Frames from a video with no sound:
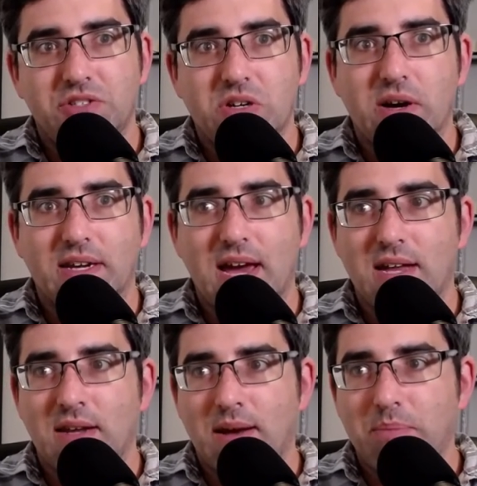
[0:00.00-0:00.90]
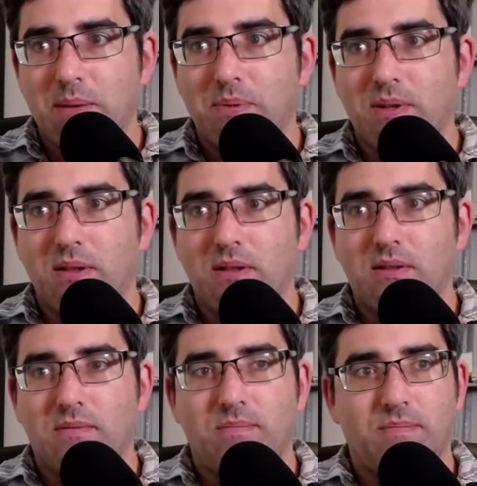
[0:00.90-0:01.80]
You know, I get uh,
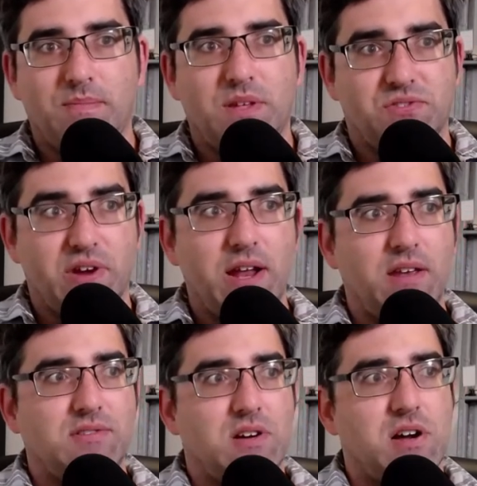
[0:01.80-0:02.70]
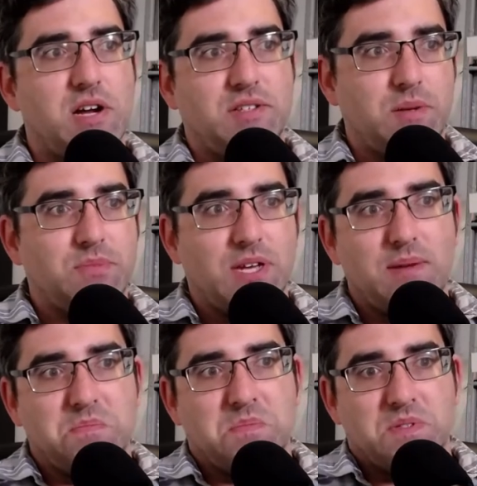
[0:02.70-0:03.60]
people Israelis are
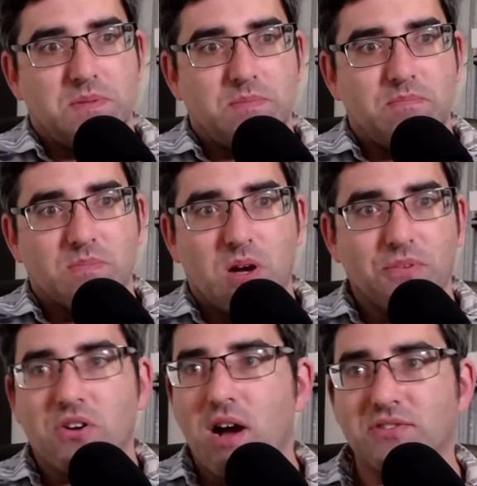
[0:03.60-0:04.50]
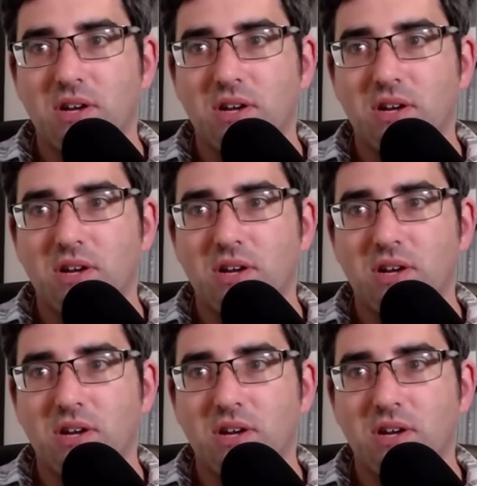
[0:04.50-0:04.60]
sometimes come across.